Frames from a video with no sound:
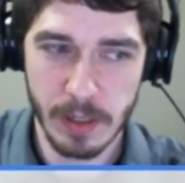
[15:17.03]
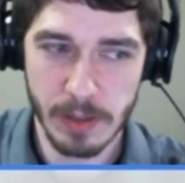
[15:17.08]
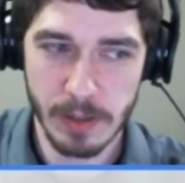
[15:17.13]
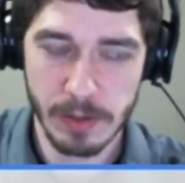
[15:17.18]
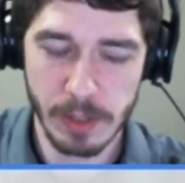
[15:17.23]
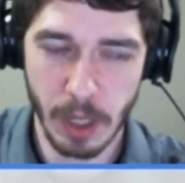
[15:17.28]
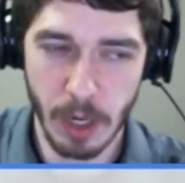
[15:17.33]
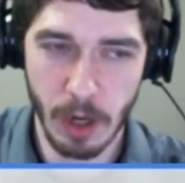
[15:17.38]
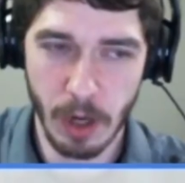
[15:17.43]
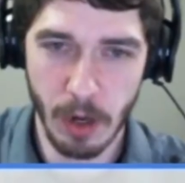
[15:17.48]

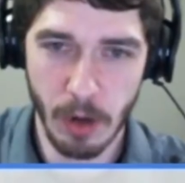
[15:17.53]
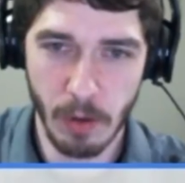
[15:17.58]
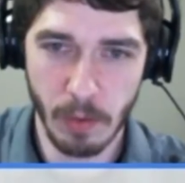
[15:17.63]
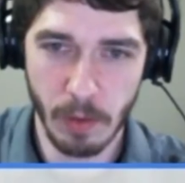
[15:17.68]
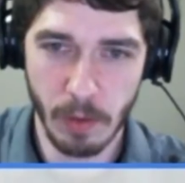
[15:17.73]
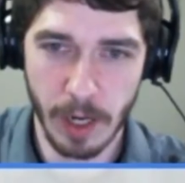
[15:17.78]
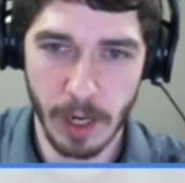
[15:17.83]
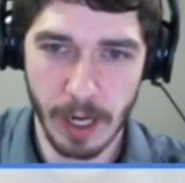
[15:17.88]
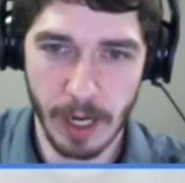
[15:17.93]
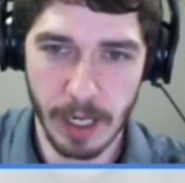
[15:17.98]

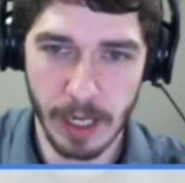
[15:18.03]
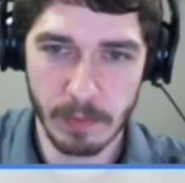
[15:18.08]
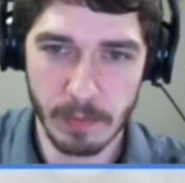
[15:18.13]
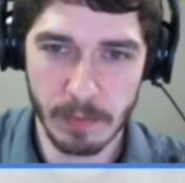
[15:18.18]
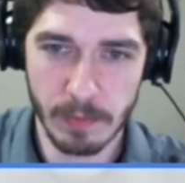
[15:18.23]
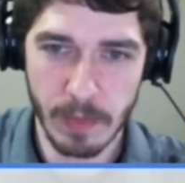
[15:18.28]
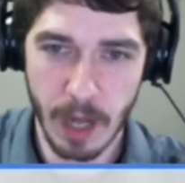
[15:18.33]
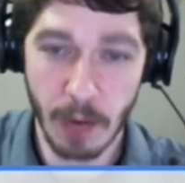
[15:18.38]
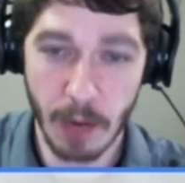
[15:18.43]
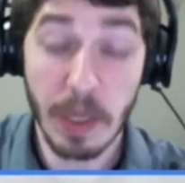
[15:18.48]
So
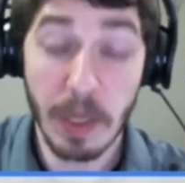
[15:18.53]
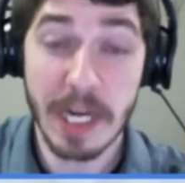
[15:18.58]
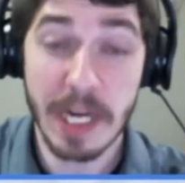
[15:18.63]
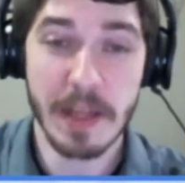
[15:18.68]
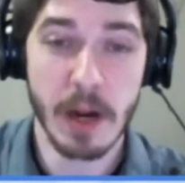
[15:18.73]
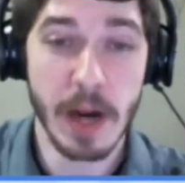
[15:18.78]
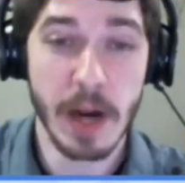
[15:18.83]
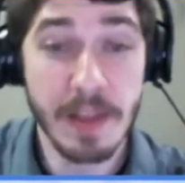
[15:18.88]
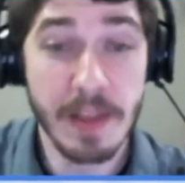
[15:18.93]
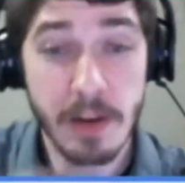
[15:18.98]
I went in
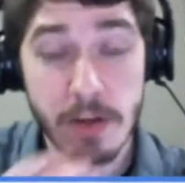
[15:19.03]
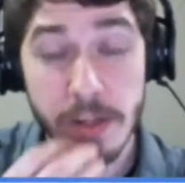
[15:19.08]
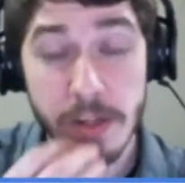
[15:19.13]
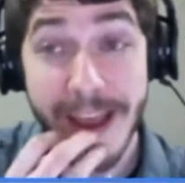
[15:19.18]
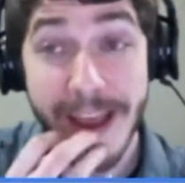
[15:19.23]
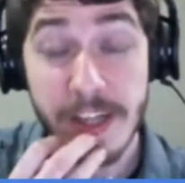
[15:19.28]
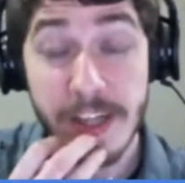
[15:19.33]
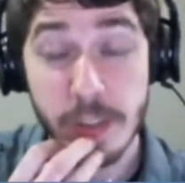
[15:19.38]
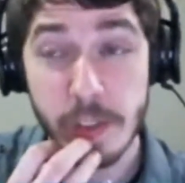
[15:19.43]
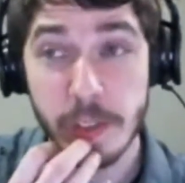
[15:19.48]
there, and there's
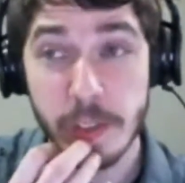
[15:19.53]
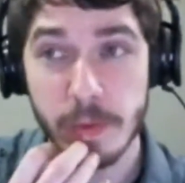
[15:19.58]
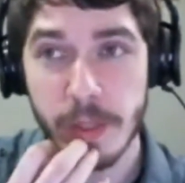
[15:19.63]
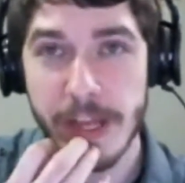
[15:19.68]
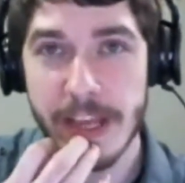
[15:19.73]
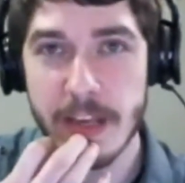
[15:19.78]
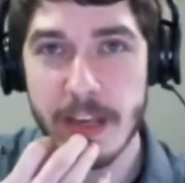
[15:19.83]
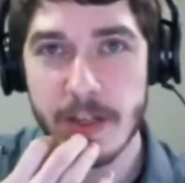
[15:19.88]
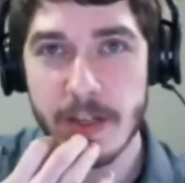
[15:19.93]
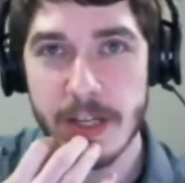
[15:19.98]
actually
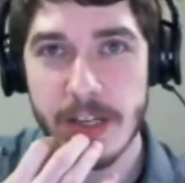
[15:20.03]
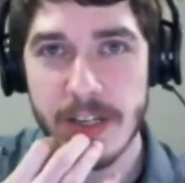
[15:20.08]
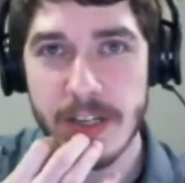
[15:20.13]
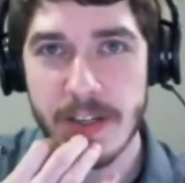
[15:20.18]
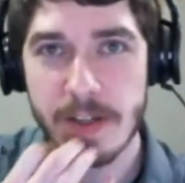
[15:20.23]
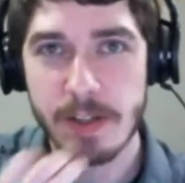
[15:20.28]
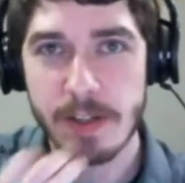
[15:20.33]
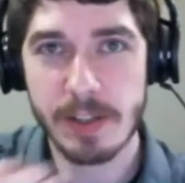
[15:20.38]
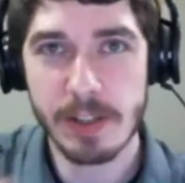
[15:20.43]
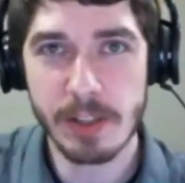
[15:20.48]
like
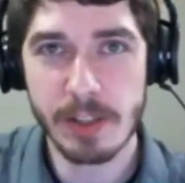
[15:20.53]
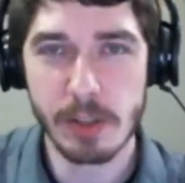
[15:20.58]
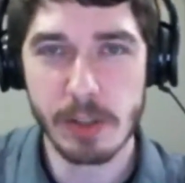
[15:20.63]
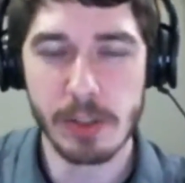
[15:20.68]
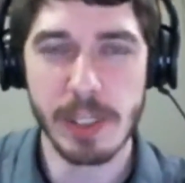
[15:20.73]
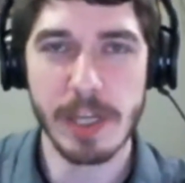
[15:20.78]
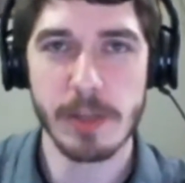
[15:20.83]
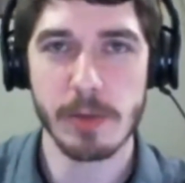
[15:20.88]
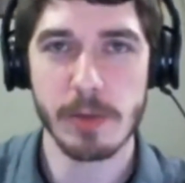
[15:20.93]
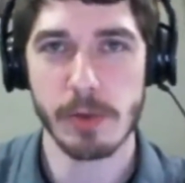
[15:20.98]

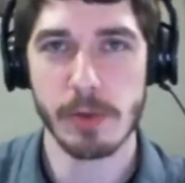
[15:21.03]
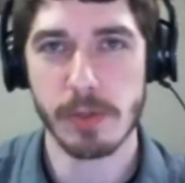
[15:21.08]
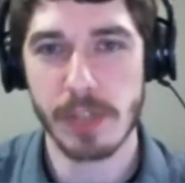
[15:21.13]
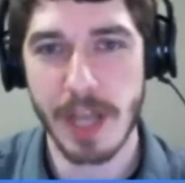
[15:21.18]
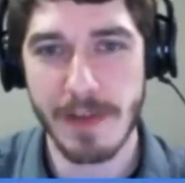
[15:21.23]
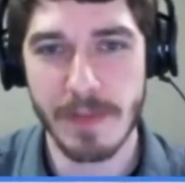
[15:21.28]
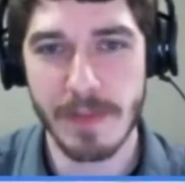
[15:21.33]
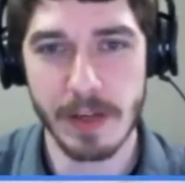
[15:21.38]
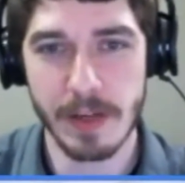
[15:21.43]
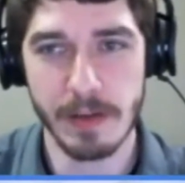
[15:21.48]
6 or
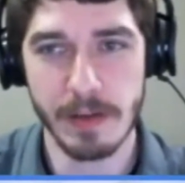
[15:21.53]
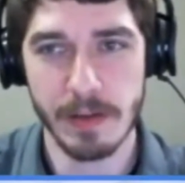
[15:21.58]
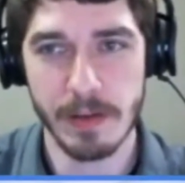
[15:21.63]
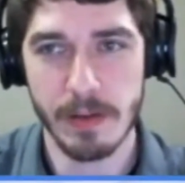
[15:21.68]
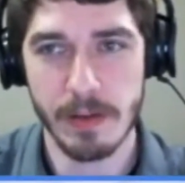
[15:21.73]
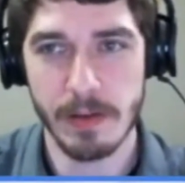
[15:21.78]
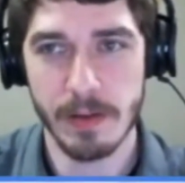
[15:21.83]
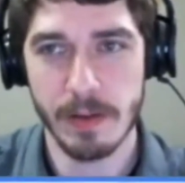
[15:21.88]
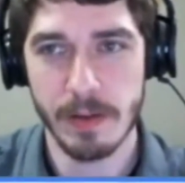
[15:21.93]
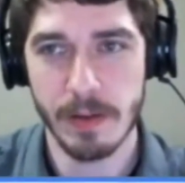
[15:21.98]
7
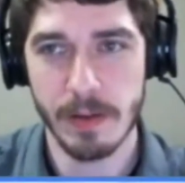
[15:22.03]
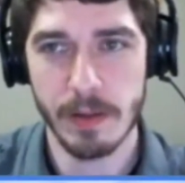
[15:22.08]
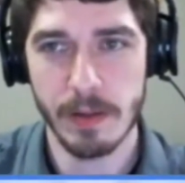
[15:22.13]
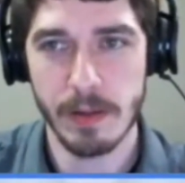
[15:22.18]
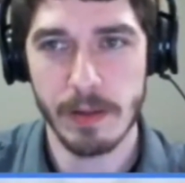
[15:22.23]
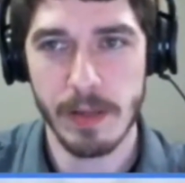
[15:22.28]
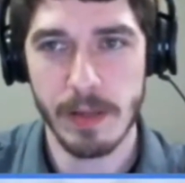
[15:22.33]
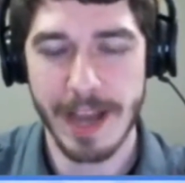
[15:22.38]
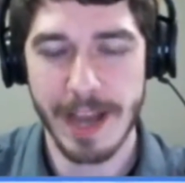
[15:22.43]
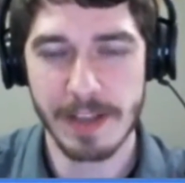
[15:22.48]

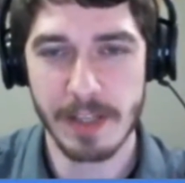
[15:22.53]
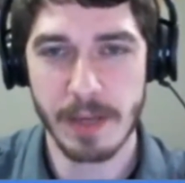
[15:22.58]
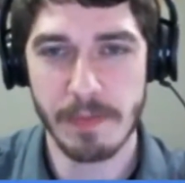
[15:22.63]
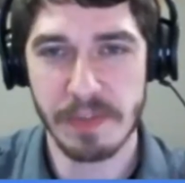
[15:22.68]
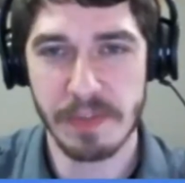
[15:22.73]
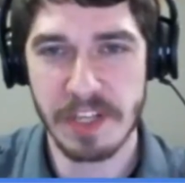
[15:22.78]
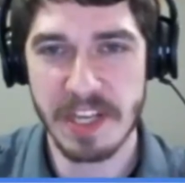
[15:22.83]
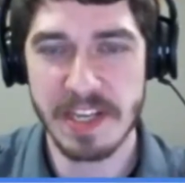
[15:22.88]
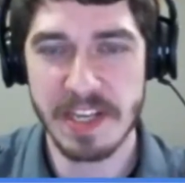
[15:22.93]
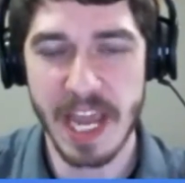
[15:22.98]

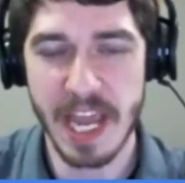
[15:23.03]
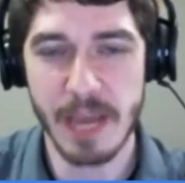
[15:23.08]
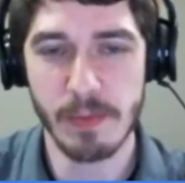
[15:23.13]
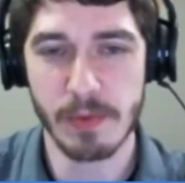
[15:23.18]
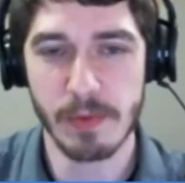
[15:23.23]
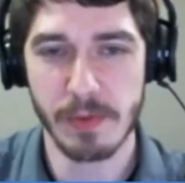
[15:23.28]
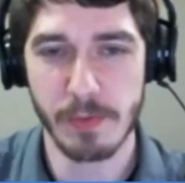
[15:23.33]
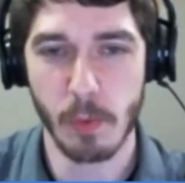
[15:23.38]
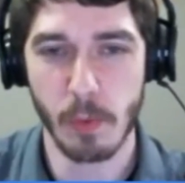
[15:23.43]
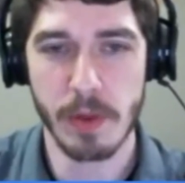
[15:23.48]
SMT
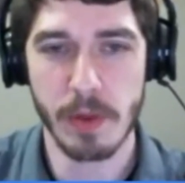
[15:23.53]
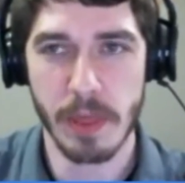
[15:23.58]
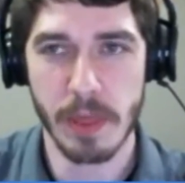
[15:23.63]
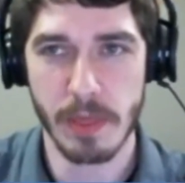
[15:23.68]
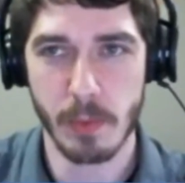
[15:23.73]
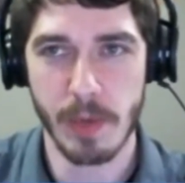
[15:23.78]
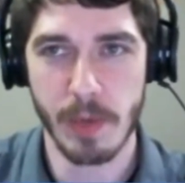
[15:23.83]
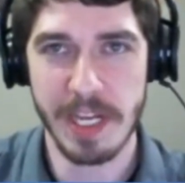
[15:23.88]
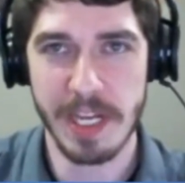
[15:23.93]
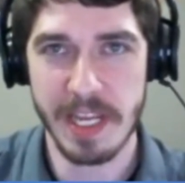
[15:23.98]
games for the
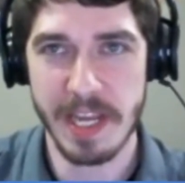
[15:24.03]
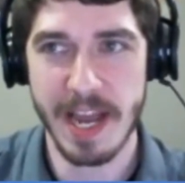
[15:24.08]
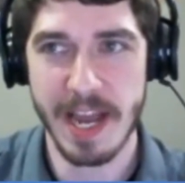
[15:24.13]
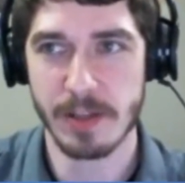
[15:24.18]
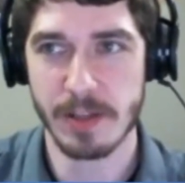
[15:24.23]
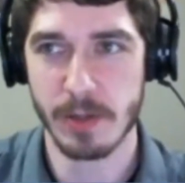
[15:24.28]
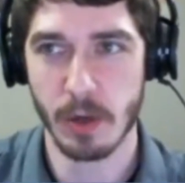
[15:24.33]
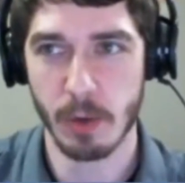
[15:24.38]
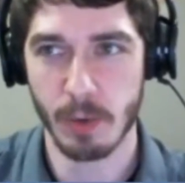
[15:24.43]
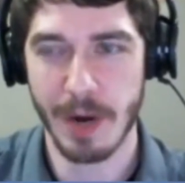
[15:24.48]

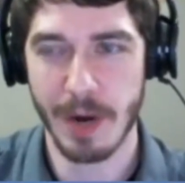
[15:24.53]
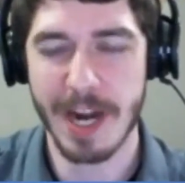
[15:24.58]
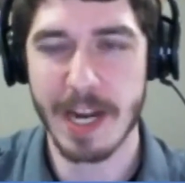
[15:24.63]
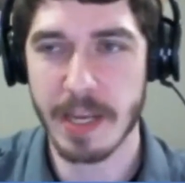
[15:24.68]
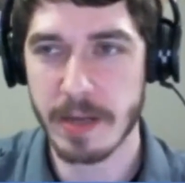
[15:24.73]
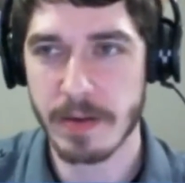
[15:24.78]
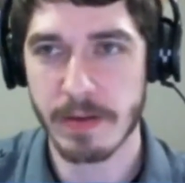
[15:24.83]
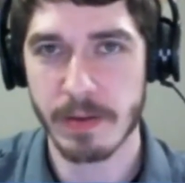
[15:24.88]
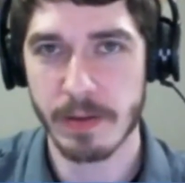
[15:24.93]
3DS already.